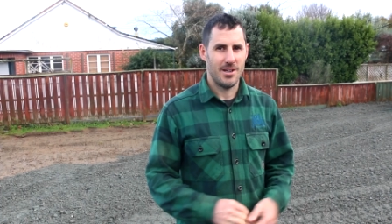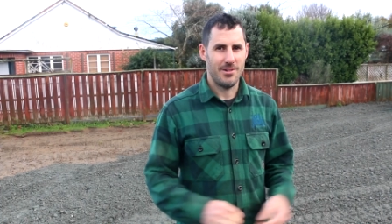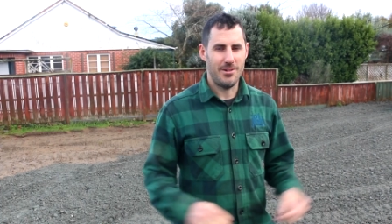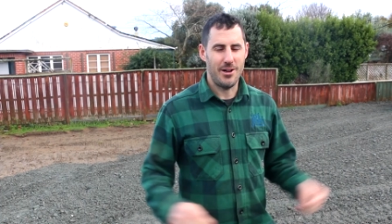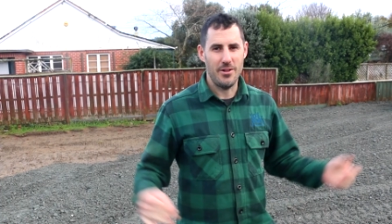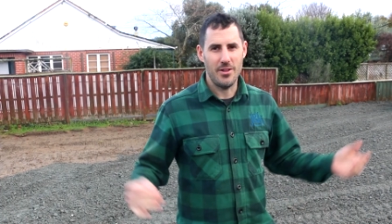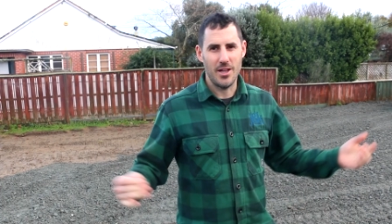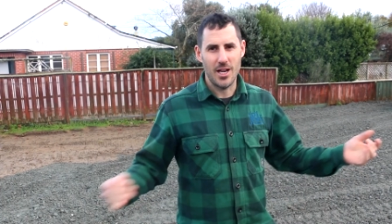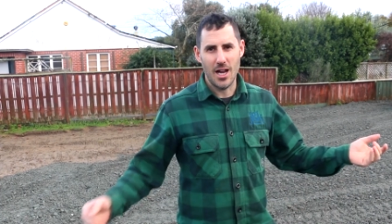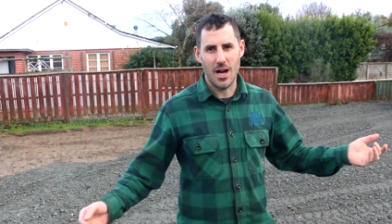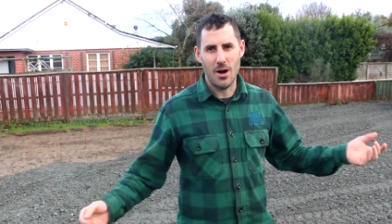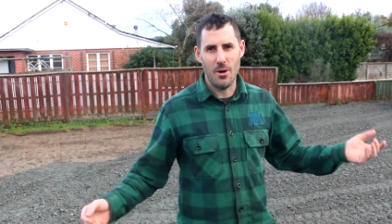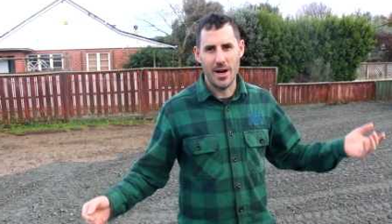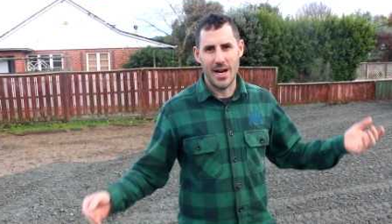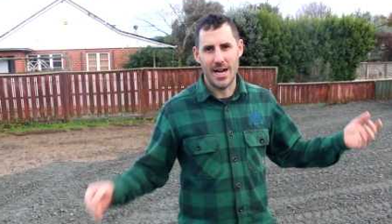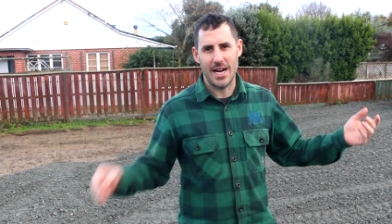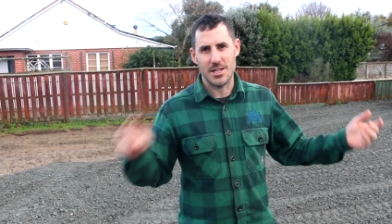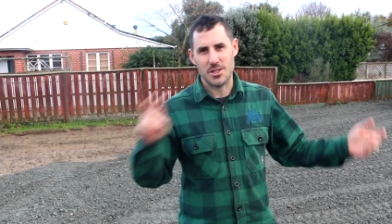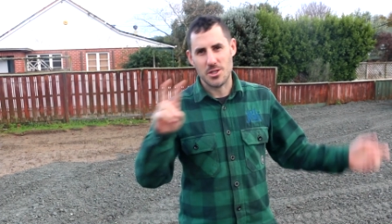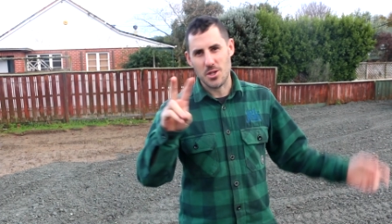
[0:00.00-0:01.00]
We're on the Lower
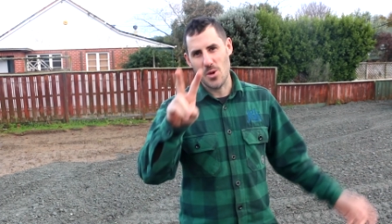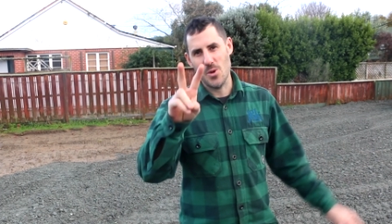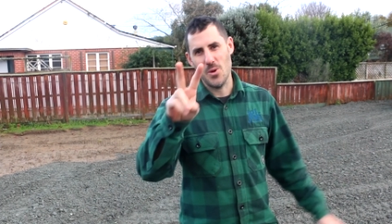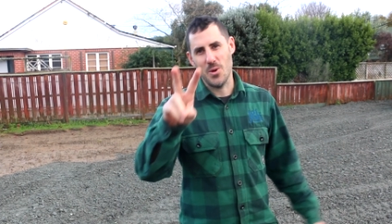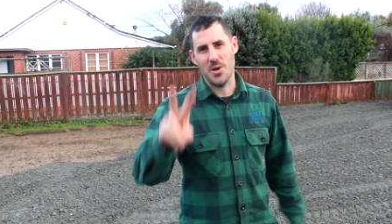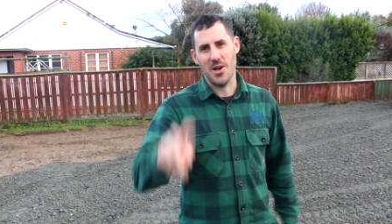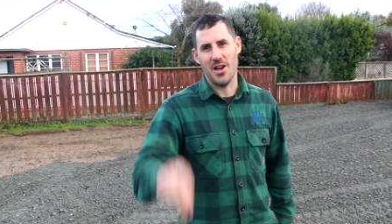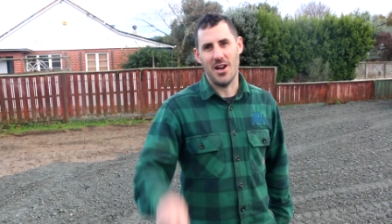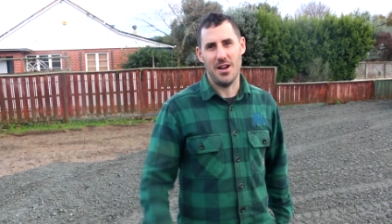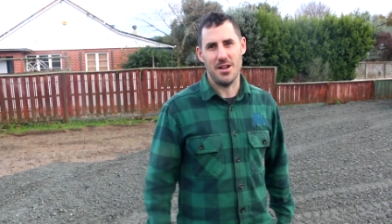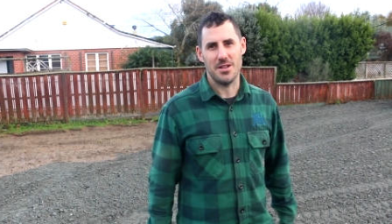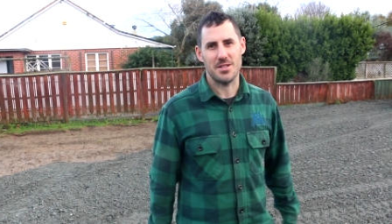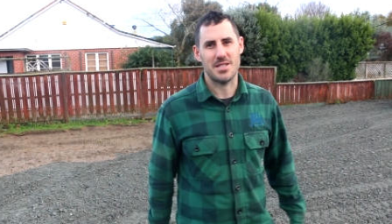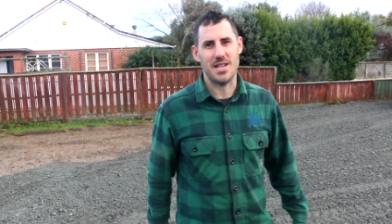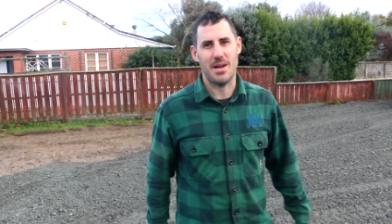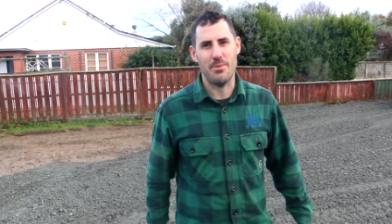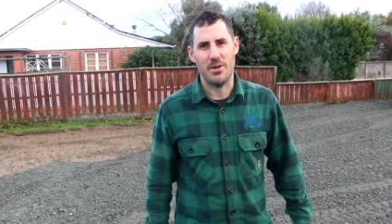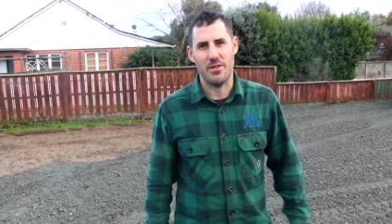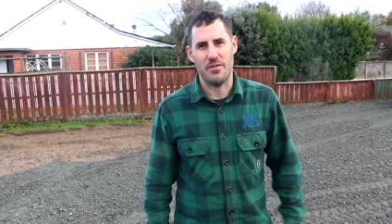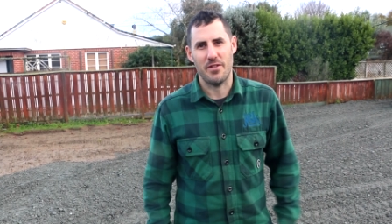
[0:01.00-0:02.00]
Hutt 2 lot
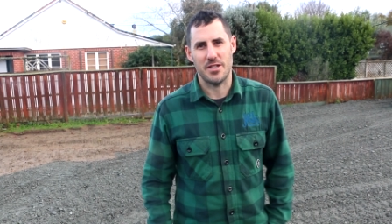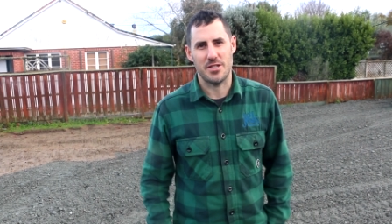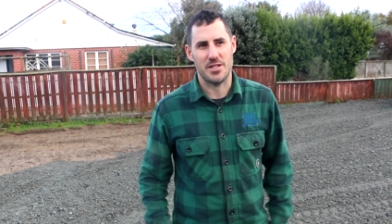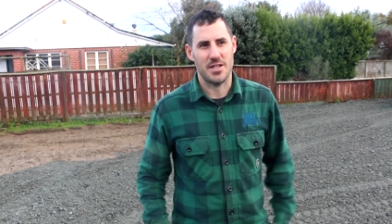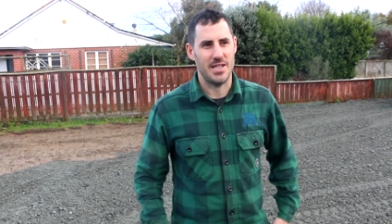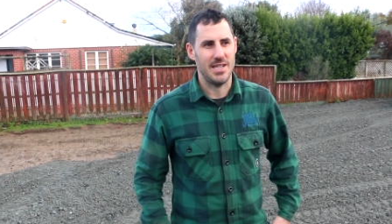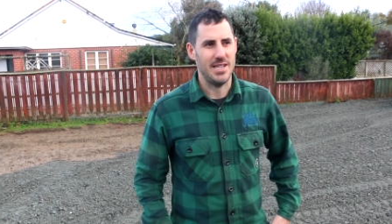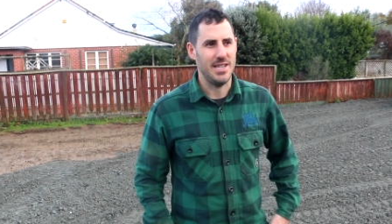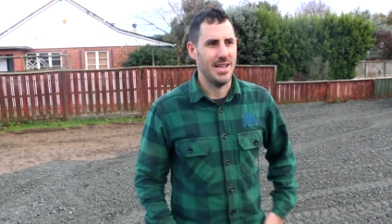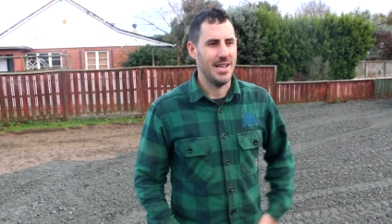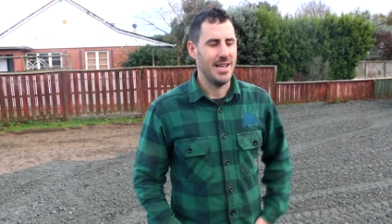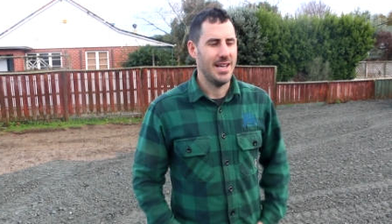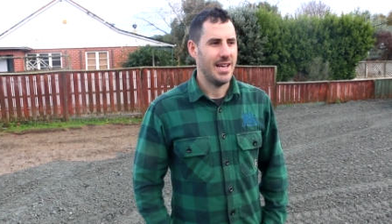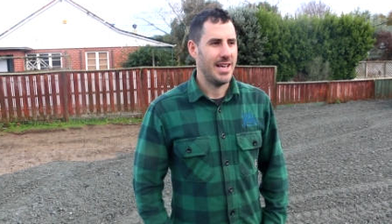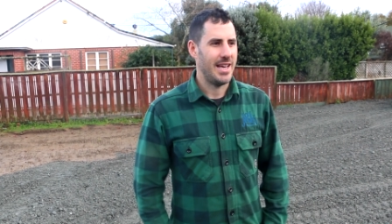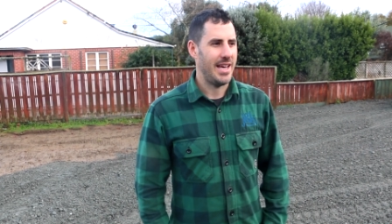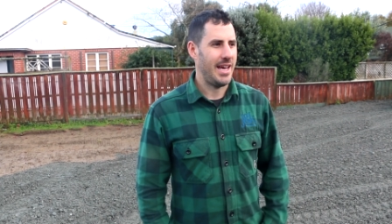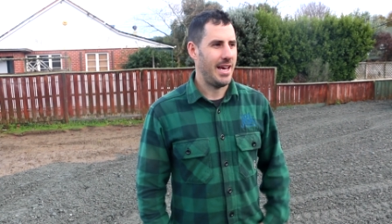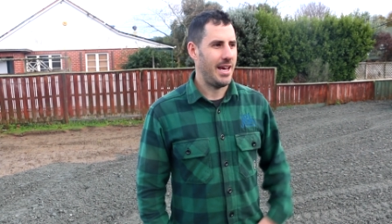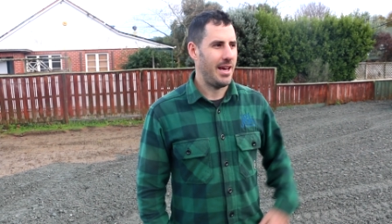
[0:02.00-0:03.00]
subdivision
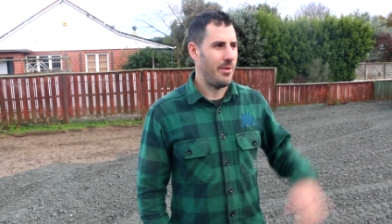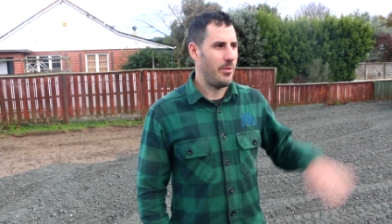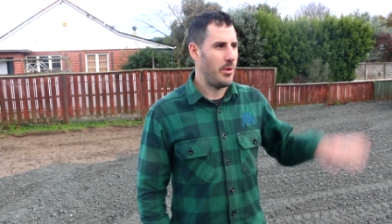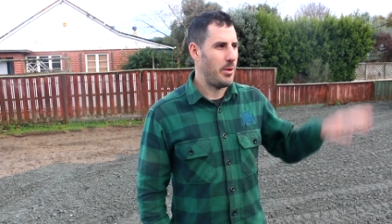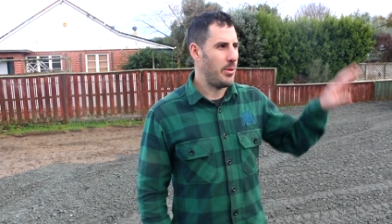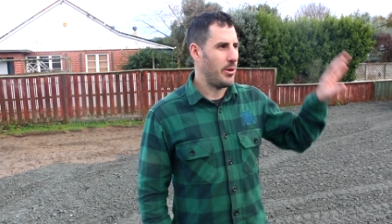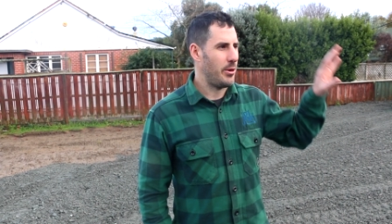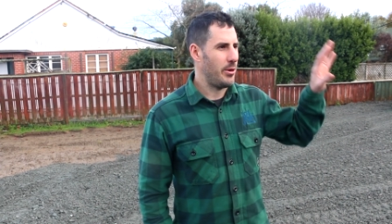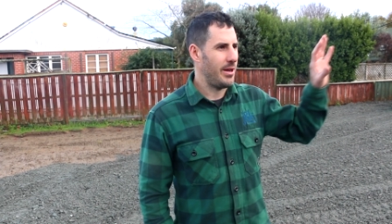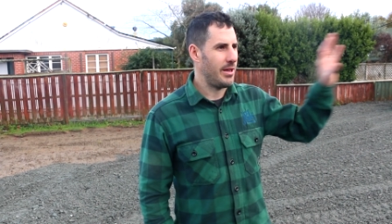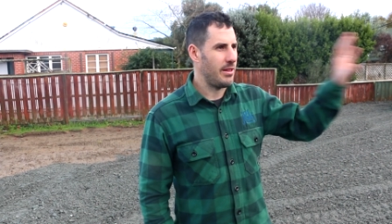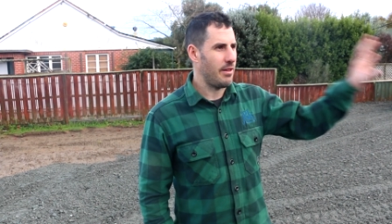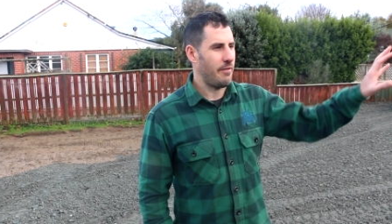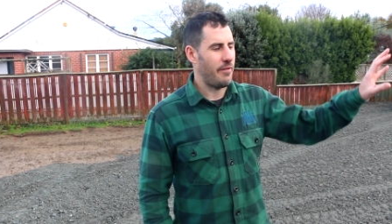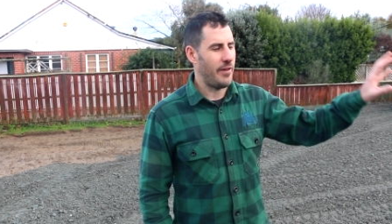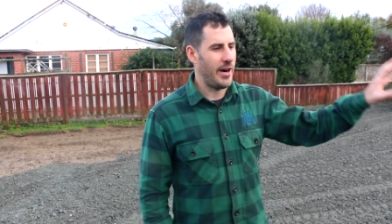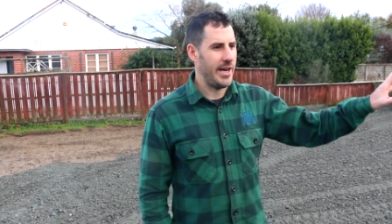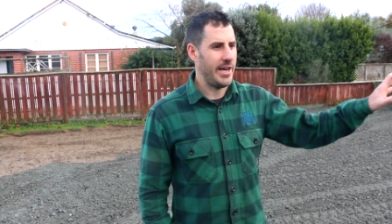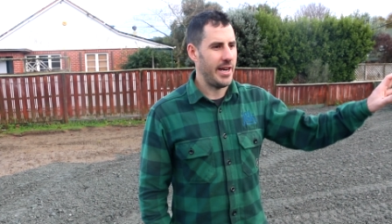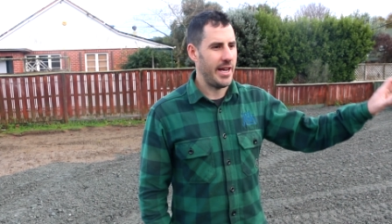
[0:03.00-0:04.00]
and we're building the
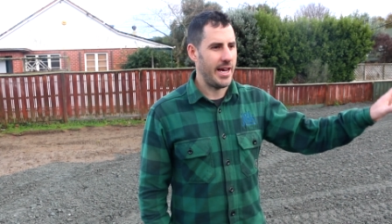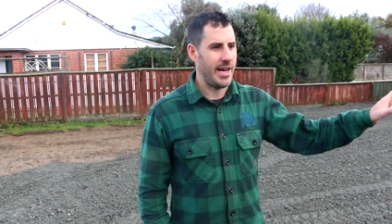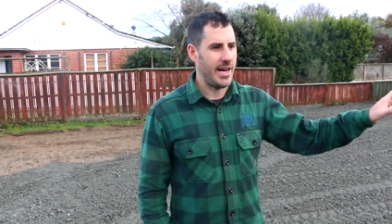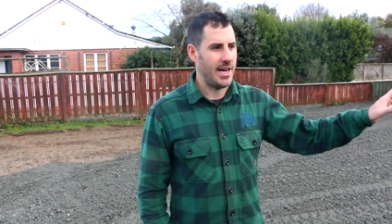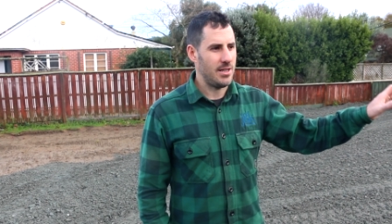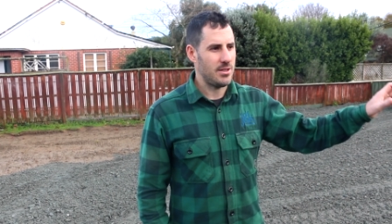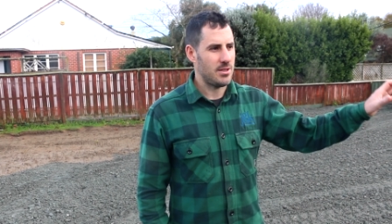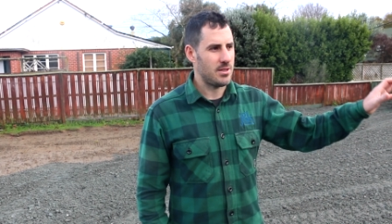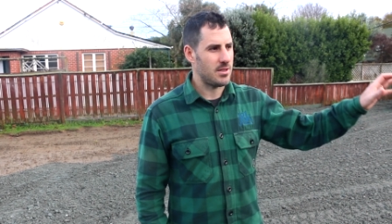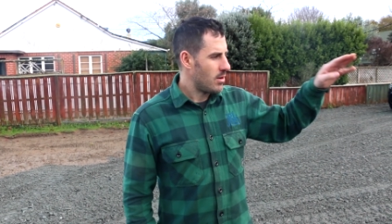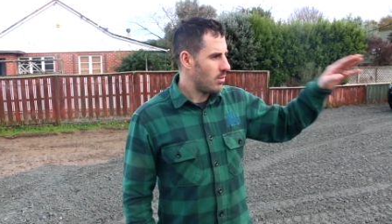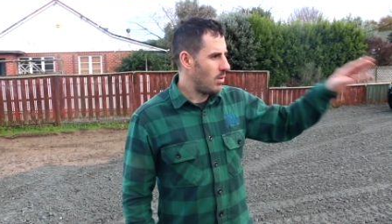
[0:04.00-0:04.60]
front house.